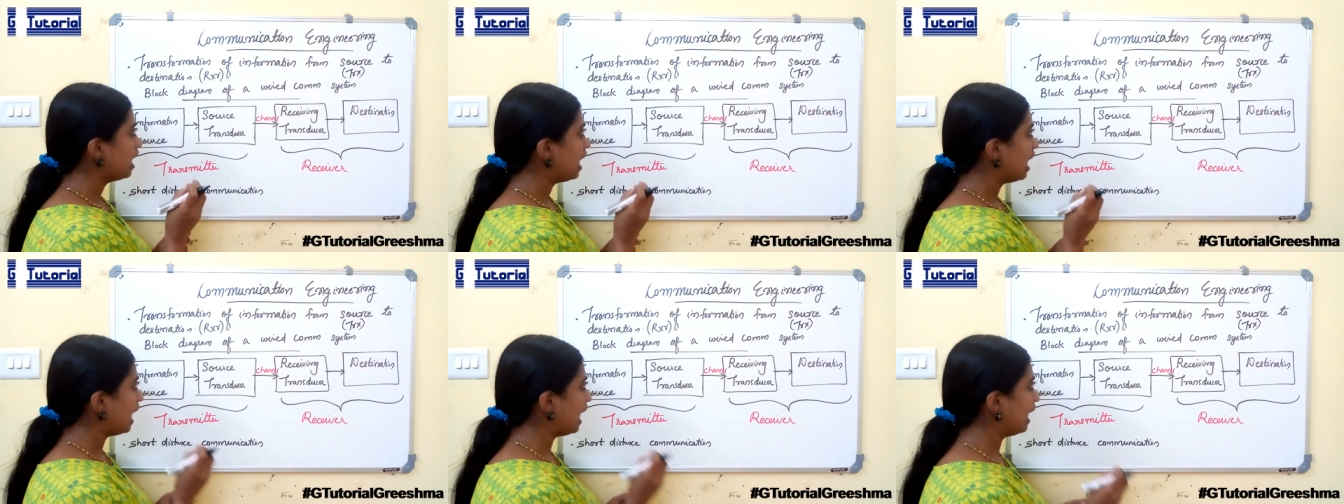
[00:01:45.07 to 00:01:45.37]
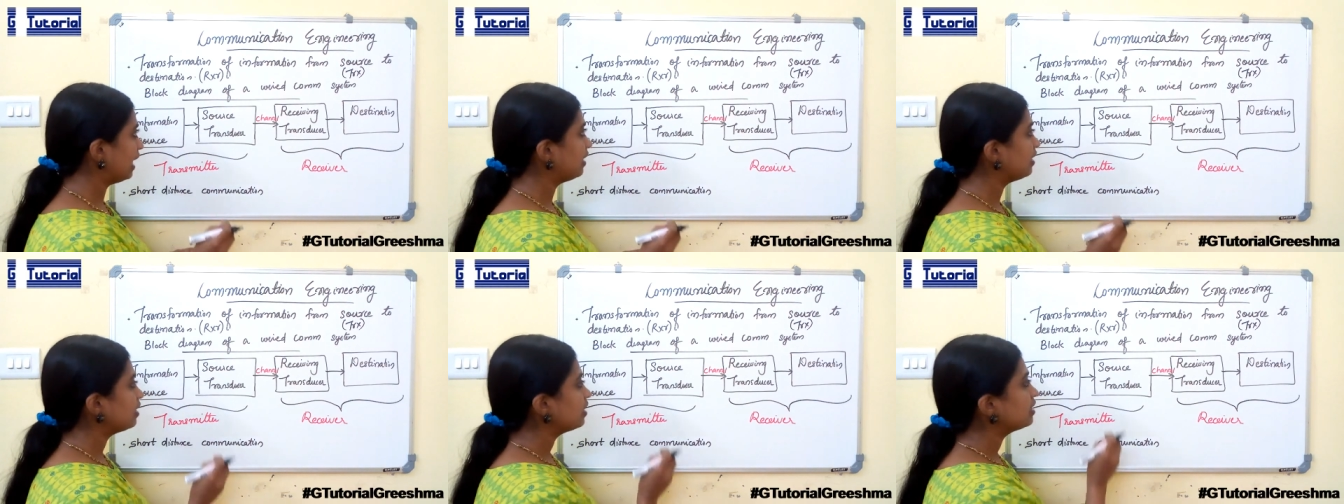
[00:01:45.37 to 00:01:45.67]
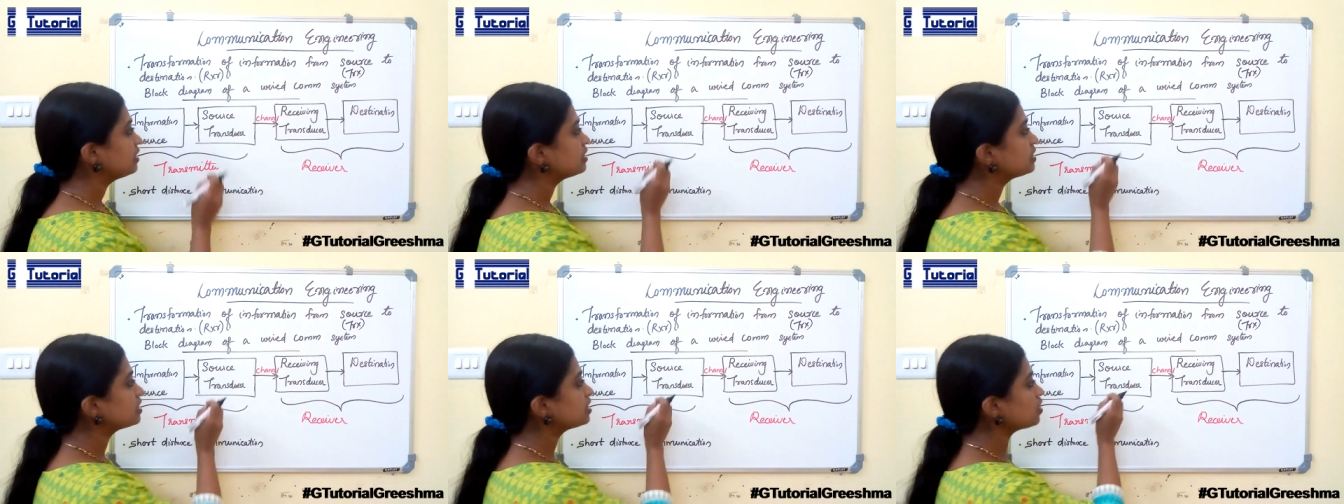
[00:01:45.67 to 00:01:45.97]
And
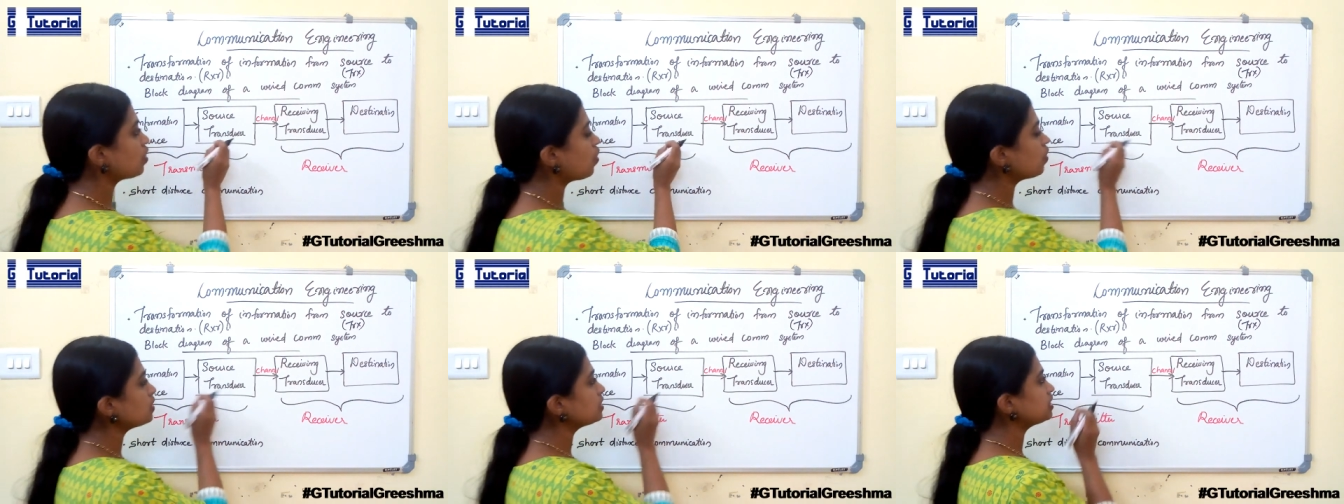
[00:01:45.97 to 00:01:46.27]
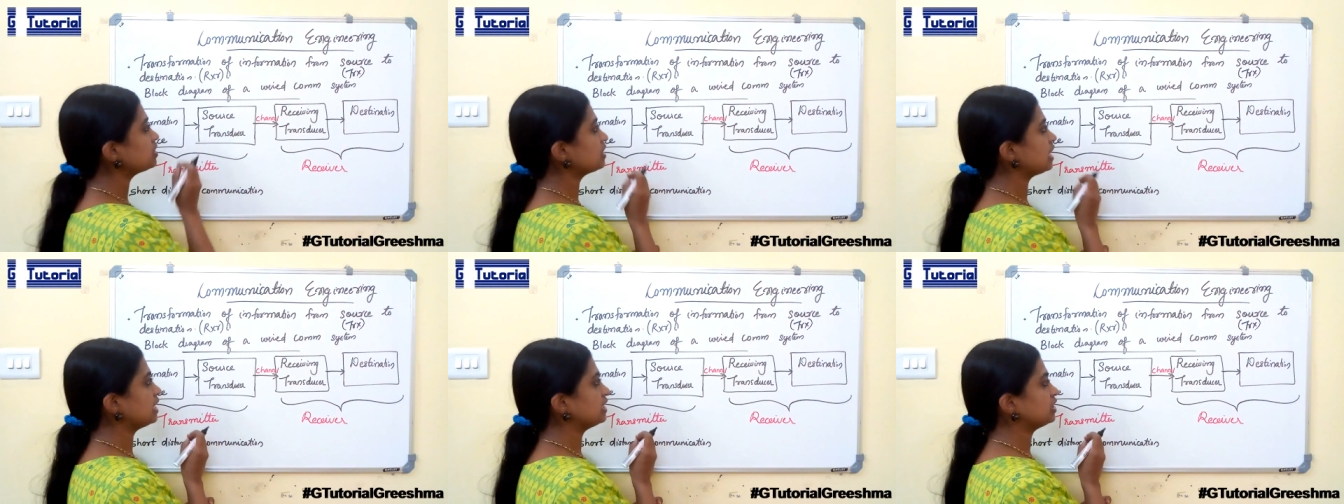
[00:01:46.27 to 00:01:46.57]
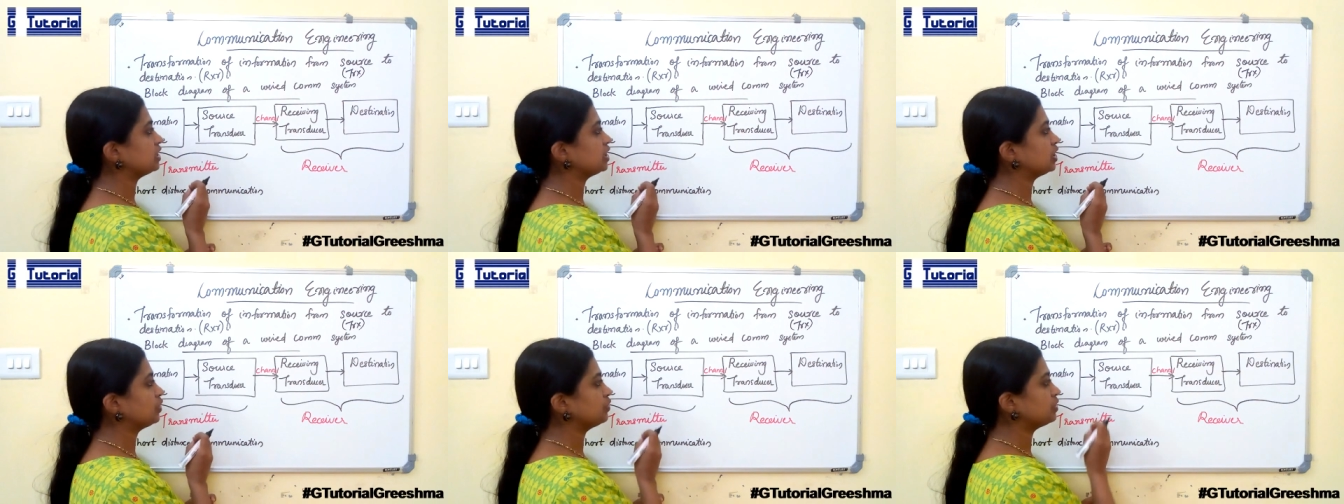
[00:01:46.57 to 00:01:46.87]
source
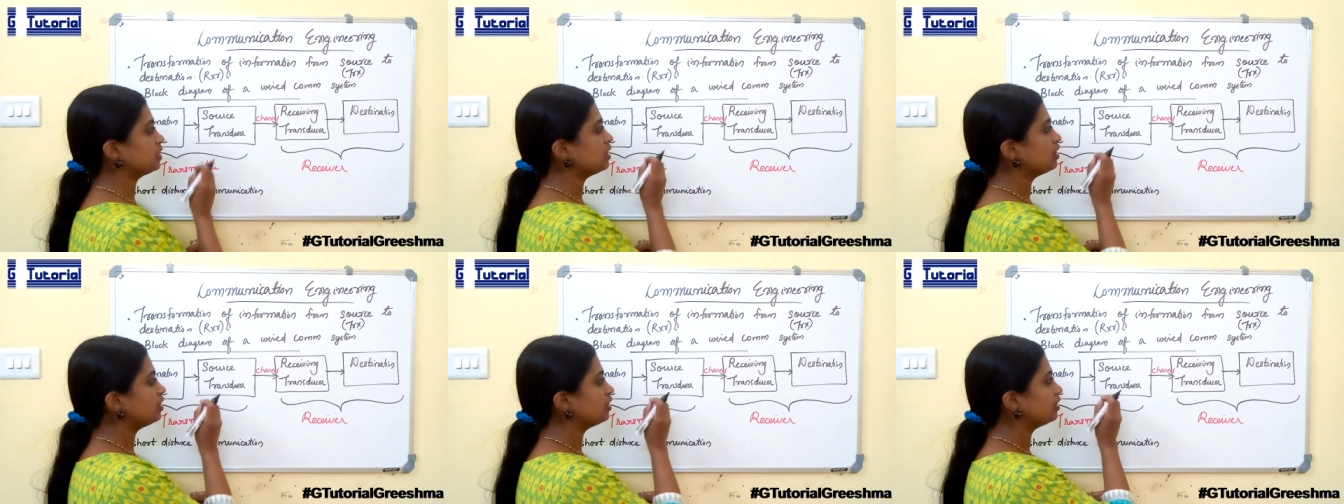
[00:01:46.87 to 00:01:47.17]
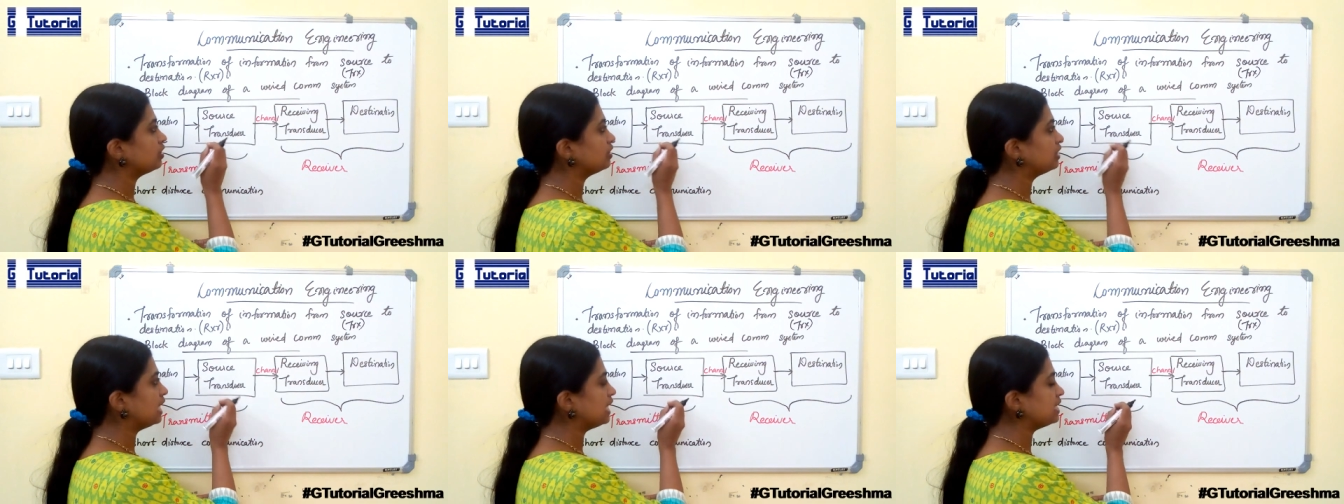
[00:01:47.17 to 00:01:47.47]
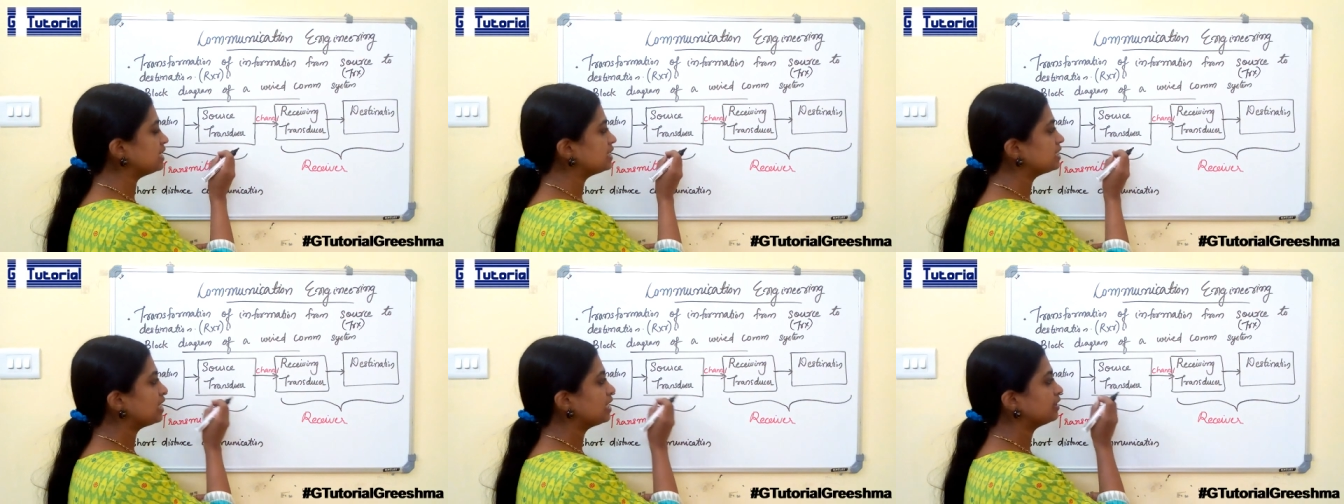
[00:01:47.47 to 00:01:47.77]
transducer does
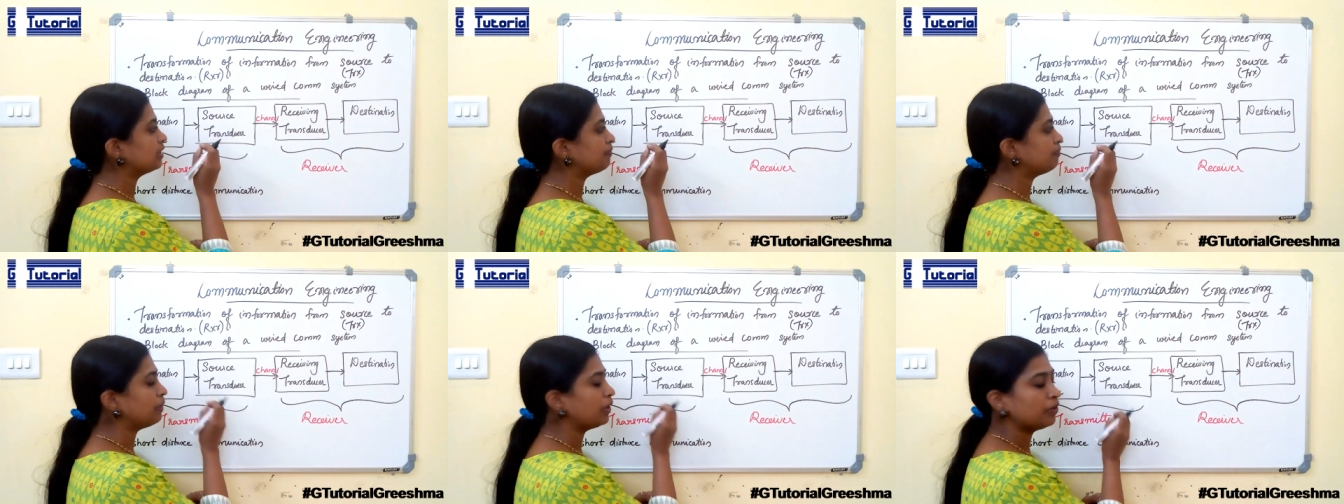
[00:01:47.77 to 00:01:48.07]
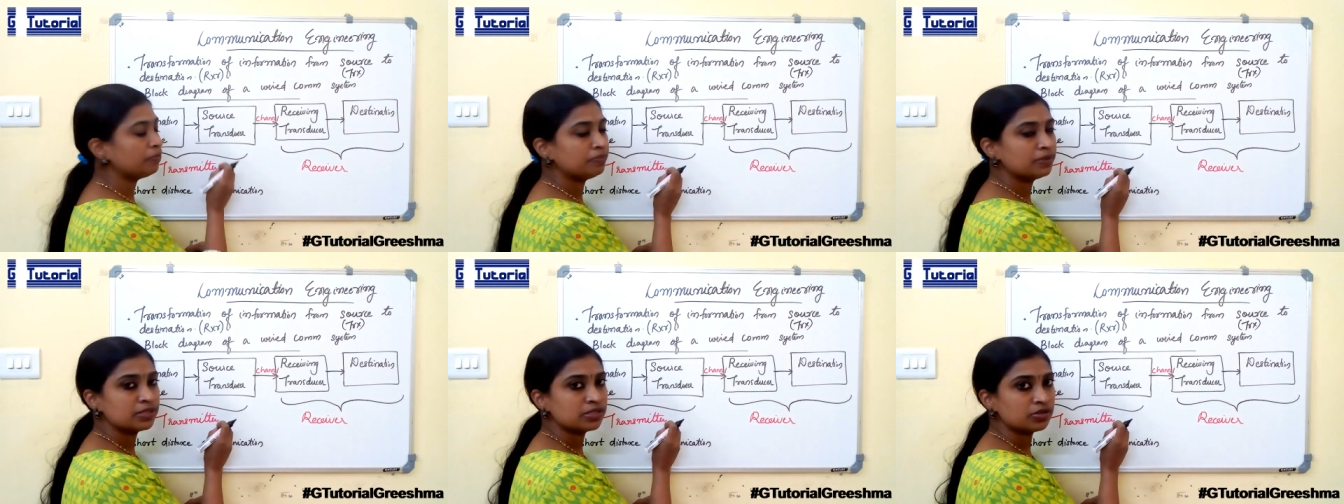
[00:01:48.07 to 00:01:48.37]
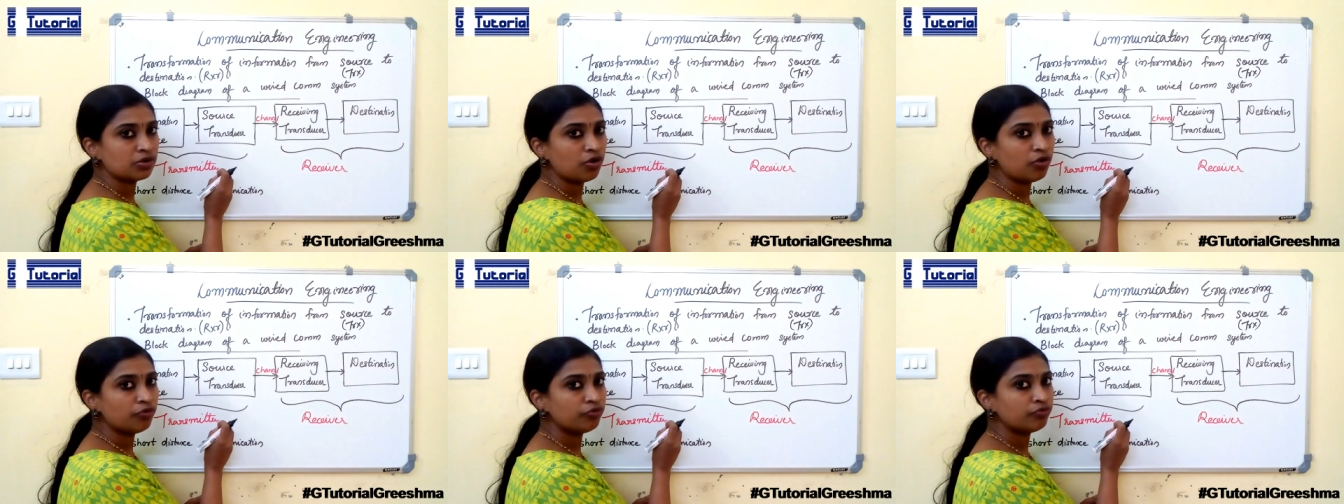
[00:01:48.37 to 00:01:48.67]
the purpose
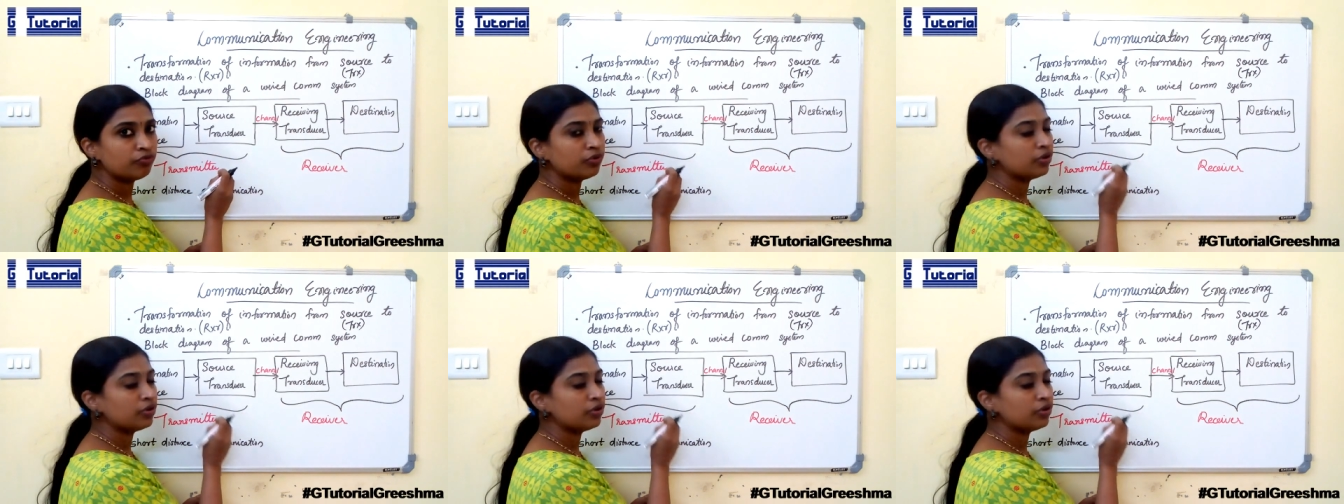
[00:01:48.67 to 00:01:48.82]
of